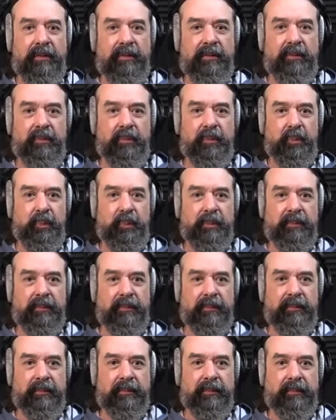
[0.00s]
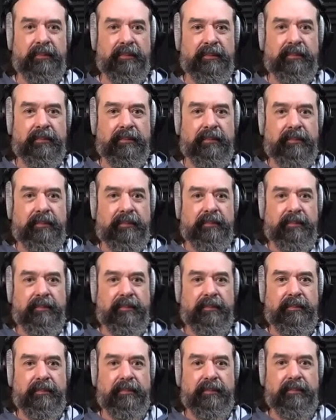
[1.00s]

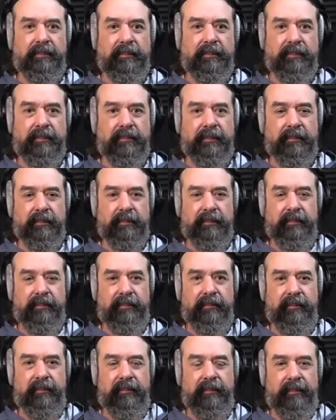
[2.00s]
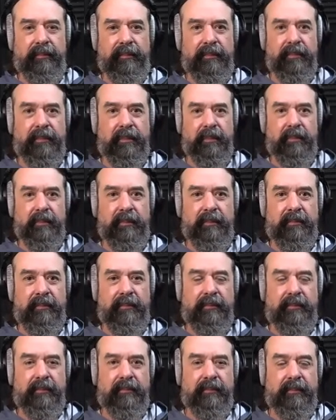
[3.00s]

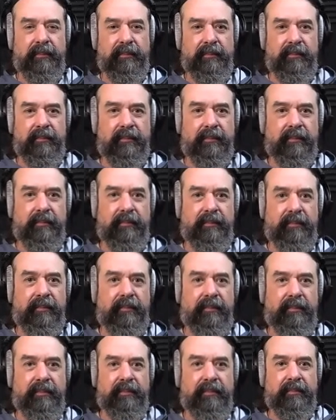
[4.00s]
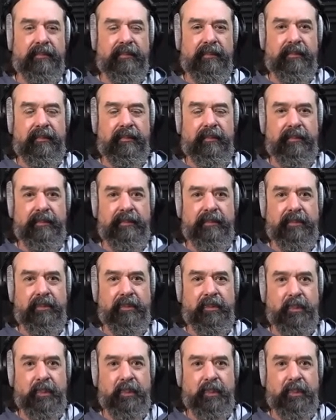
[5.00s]
(silent)